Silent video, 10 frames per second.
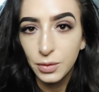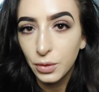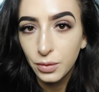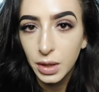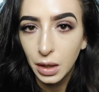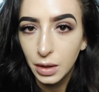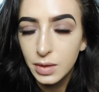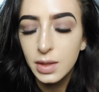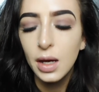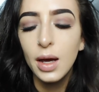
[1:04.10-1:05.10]
for 3
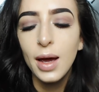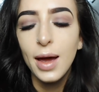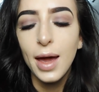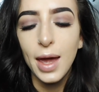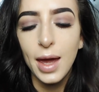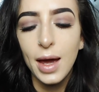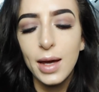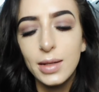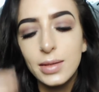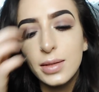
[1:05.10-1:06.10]
years,
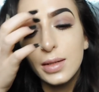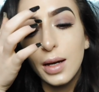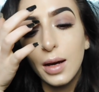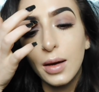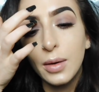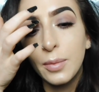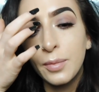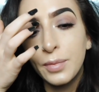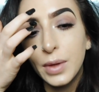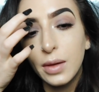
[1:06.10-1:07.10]
and
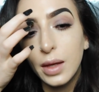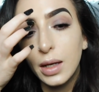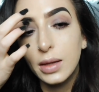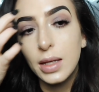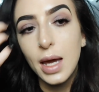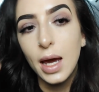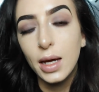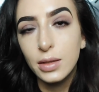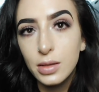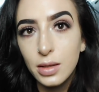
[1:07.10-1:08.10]
then at the
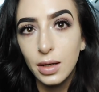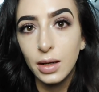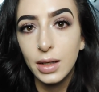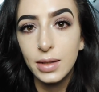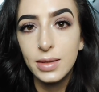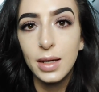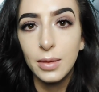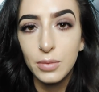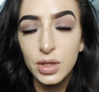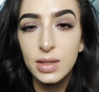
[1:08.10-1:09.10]
end there is him
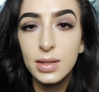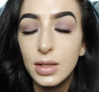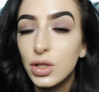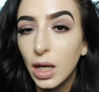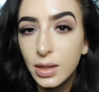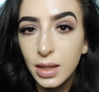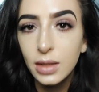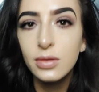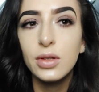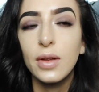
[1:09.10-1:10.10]
just
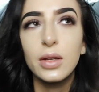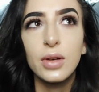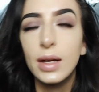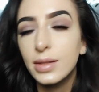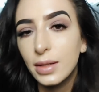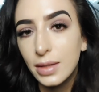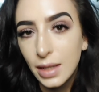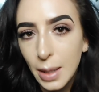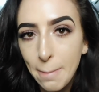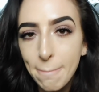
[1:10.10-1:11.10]
injecting so that you guys can
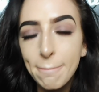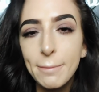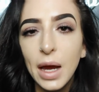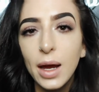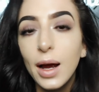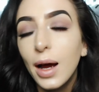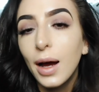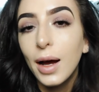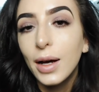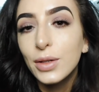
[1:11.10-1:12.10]
see.
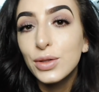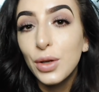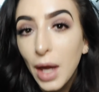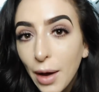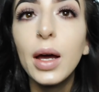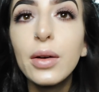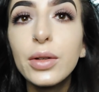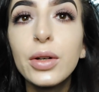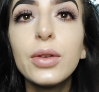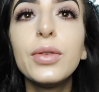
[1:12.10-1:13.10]
So yeah, I don't
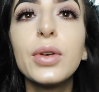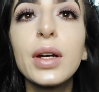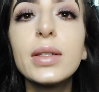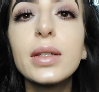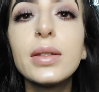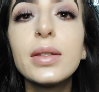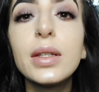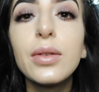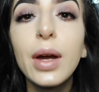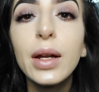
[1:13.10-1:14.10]
know if you guys can
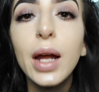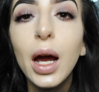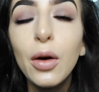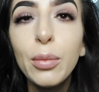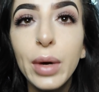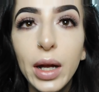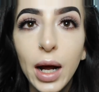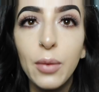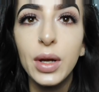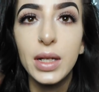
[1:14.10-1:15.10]
see right now, but
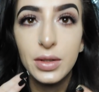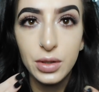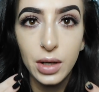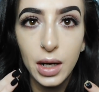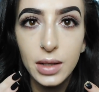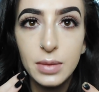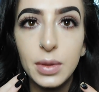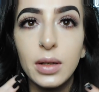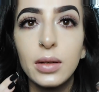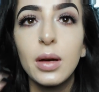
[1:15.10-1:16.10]
I went yesterday. It's
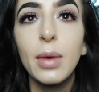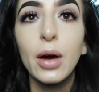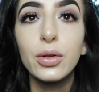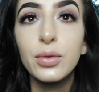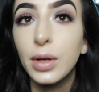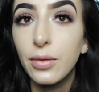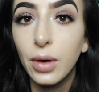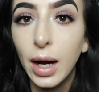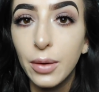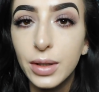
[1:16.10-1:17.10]
been about
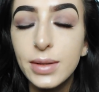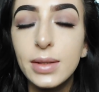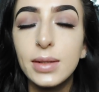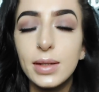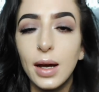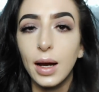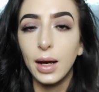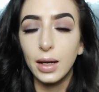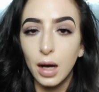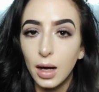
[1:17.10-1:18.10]
24 hours since
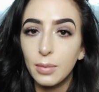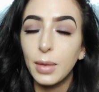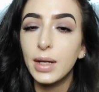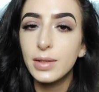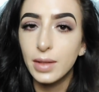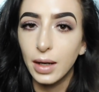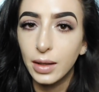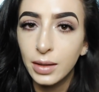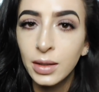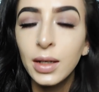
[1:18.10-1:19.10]
I got mine done.